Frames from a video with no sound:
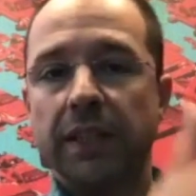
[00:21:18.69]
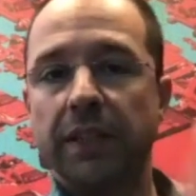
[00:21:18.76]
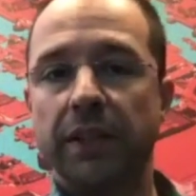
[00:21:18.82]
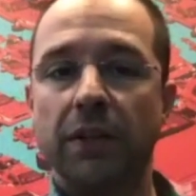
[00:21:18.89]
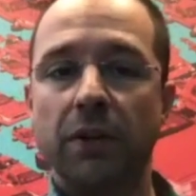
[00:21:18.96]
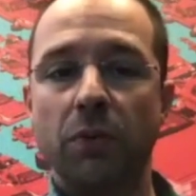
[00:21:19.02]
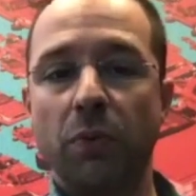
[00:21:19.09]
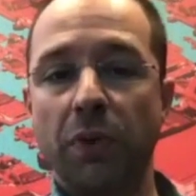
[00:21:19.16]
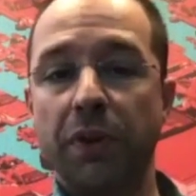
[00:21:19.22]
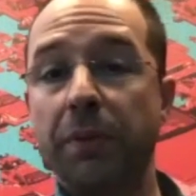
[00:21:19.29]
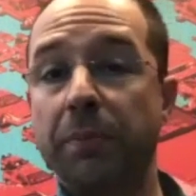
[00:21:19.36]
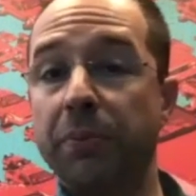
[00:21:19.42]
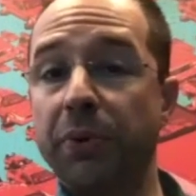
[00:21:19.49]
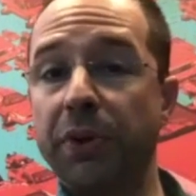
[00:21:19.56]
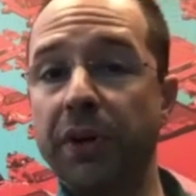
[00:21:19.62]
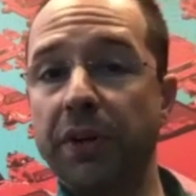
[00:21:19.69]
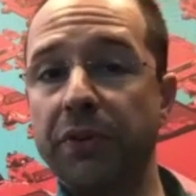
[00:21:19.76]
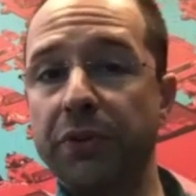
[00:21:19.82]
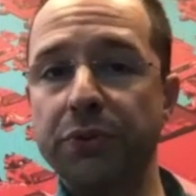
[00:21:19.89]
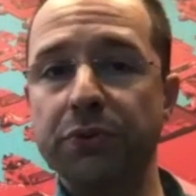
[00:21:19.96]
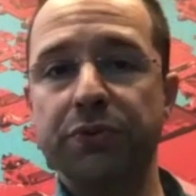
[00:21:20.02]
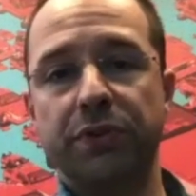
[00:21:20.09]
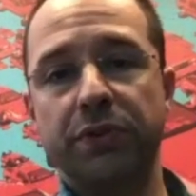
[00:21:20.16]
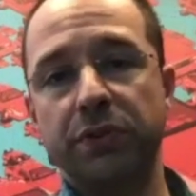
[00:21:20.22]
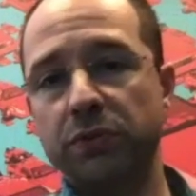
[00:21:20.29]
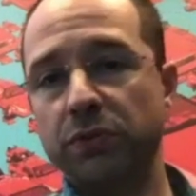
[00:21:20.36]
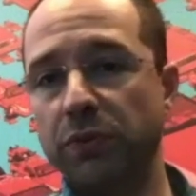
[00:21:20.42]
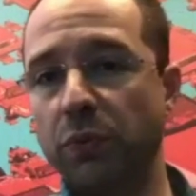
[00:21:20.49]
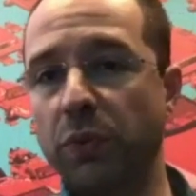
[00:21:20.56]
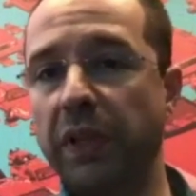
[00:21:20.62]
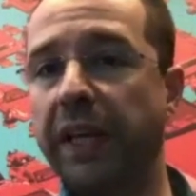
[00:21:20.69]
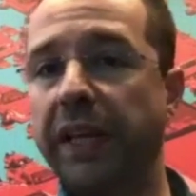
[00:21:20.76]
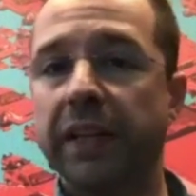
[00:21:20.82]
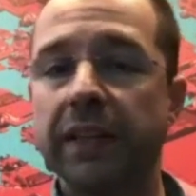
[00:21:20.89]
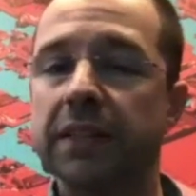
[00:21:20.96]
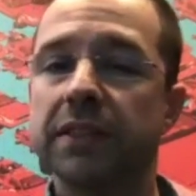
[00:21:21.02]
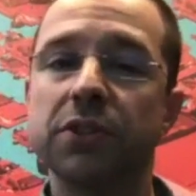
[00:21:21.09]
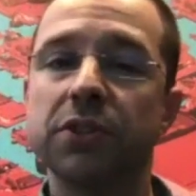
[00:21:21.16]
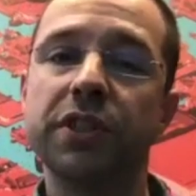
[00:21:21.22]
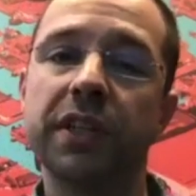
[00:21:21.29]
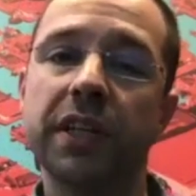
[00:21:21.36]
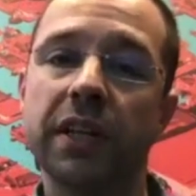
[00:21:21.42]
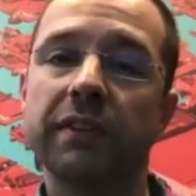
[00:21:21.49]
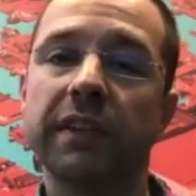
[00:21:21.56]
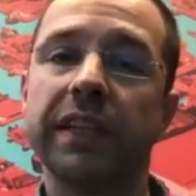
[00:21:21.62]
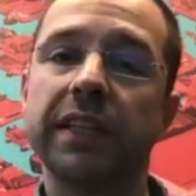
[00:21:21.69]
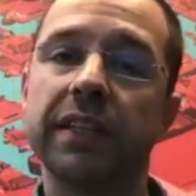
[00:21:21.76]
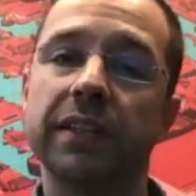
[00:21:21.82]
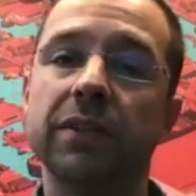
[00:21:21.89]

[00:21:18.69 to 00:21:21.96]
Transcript: You know, will they bring other users? Will they essentially kind of like,